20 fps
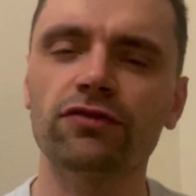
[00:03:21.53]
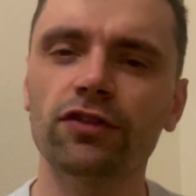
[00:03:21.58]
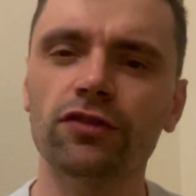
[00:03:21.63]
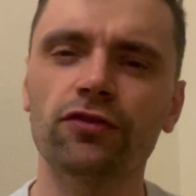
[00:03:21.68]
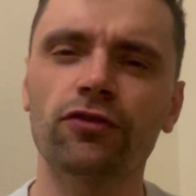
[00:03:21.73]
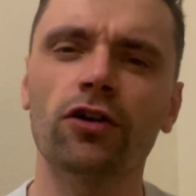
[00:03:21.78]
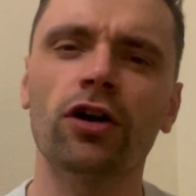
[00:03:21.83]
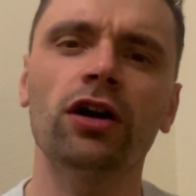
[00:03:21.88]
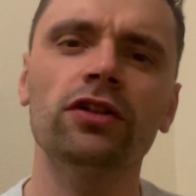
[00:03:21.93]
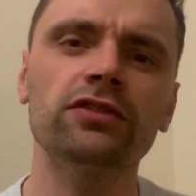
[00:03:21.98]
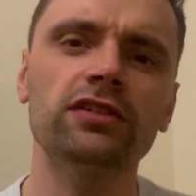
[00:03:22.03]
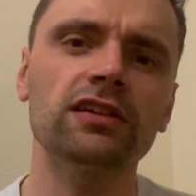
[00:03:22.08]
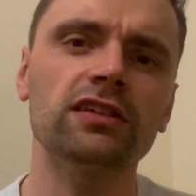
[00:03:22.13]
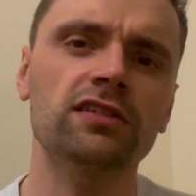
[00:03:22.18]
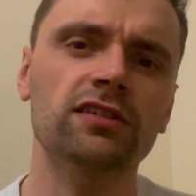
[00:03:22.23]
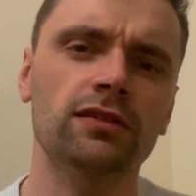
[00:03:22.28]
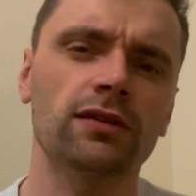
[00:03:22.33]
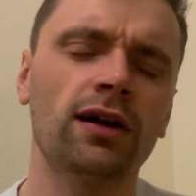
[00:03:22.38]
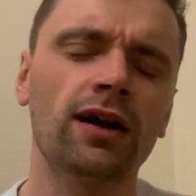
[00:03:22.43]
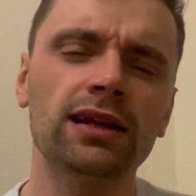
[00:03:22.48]
For France, it's
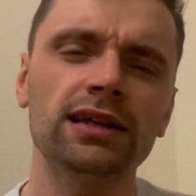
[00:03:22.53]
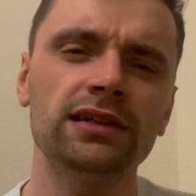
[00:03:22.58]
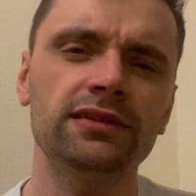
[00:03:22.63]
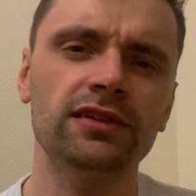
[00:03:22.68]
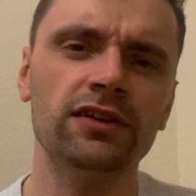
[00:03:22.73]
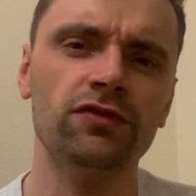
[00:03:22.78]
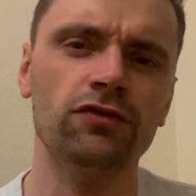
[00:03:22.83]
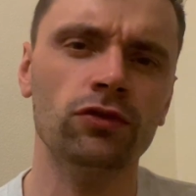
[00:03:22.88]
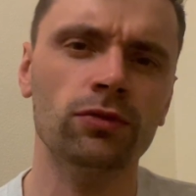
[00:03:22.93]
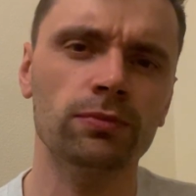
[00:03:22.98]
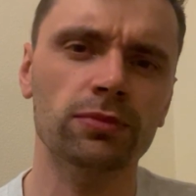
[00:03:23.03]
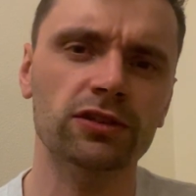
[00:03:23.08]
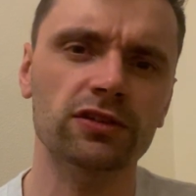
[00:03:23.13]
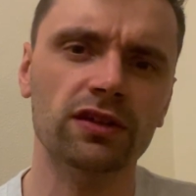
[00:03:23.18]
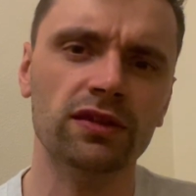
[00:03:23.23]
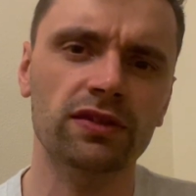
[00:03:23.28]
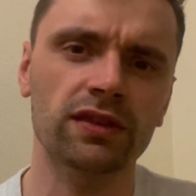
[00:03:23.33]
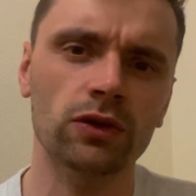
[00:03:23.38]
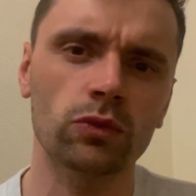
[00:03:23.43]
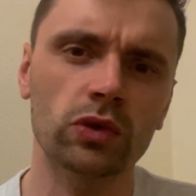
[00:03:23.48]
slightly different because I
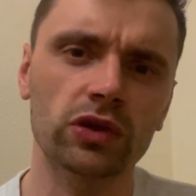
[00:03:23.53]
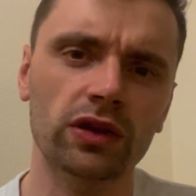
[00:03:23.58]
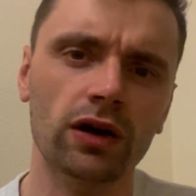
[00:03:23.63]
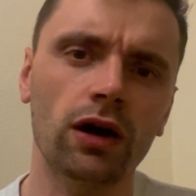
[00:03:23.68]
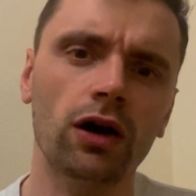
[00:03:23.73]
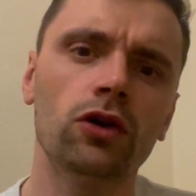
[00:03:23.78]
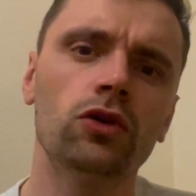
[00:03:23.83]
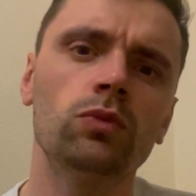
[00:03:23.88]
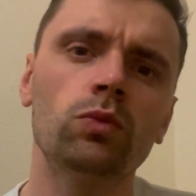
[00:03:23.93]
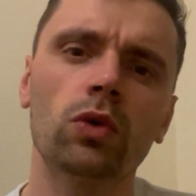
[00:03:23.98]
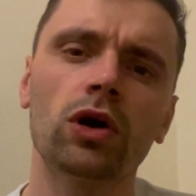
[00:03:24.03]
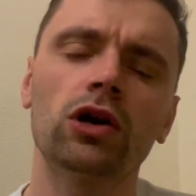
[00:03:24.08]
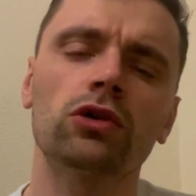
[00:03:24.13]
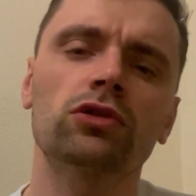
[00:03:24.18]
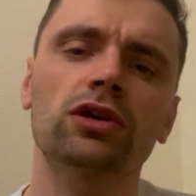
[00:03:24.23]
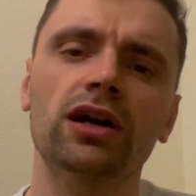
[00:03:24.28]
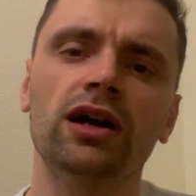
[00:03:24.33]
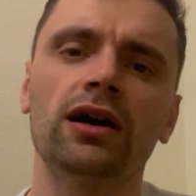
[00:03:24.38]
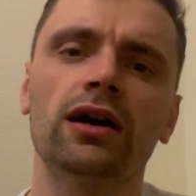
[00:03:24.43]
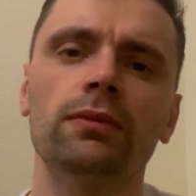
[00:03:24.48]
think with a home
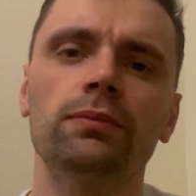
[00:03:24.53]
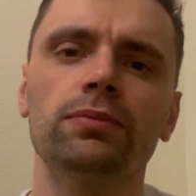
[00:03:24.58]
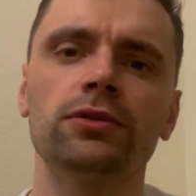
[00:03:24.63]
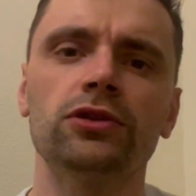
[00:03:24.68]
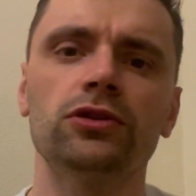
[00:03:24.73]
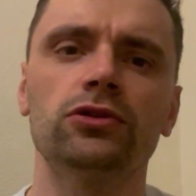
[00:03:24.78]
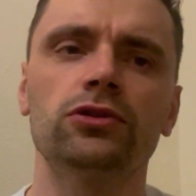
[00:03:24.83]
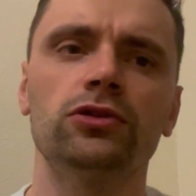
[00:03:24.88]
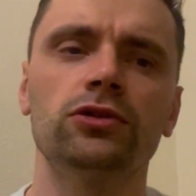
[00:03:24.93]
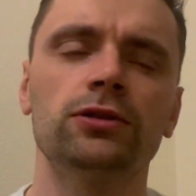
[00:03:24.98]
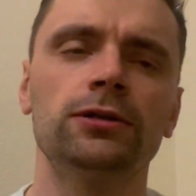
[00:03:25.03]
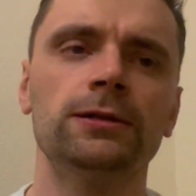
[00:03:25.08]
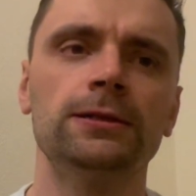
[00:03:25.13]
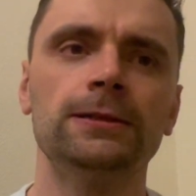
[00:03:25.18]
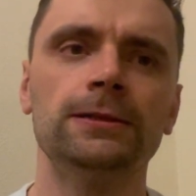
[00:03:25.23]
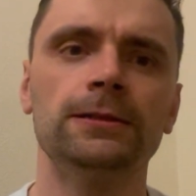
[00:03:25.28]
World Cup, your